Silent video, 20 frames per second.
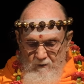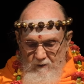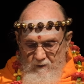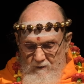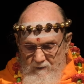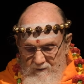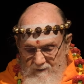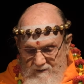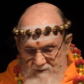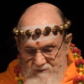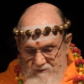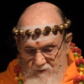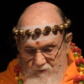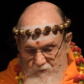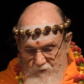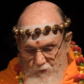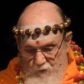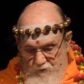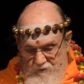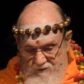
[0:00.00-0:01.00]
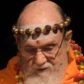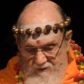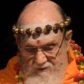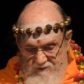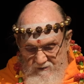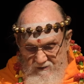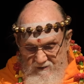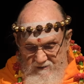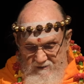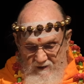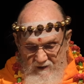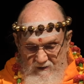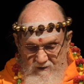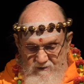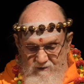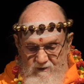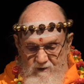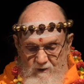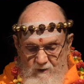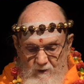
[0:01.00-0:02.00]
Lesson
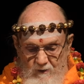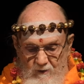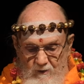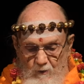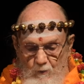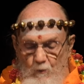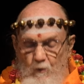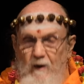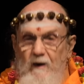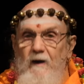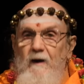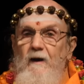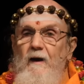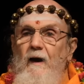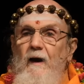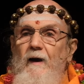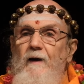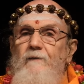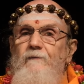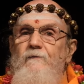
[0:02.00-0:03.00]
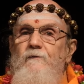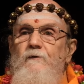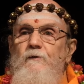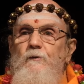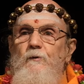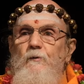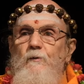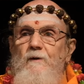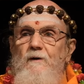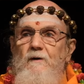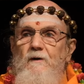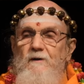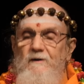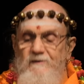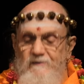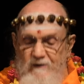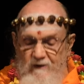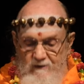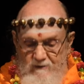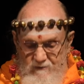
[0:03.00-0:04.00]
266, the way after
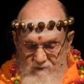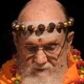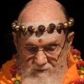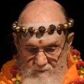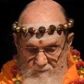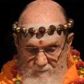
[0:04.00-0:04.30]
realization.